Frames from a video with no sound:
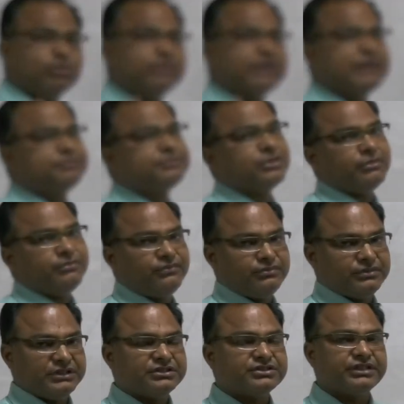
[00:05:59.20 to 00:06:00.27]
2 types of
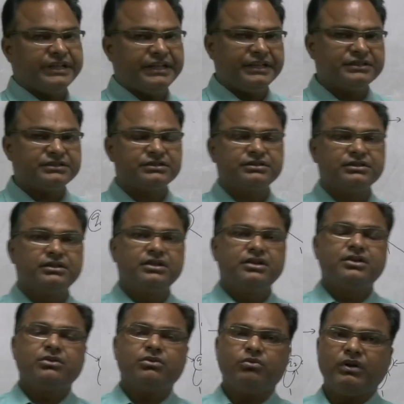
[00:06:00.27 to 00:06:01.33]
states.
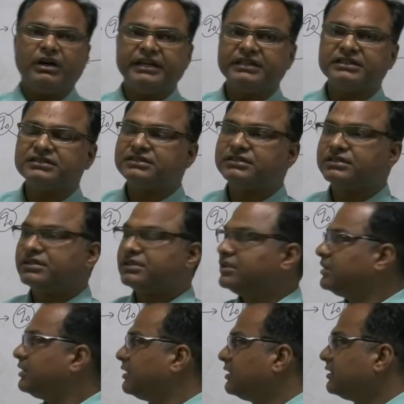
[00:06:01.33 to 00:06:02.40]
One is
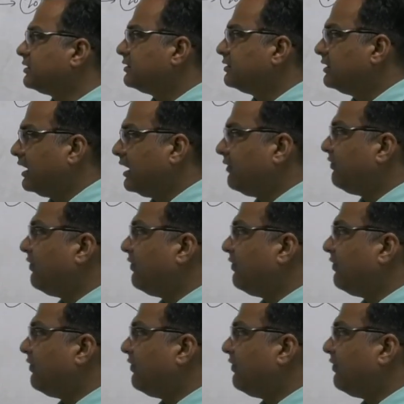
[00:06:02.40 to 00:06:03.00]
the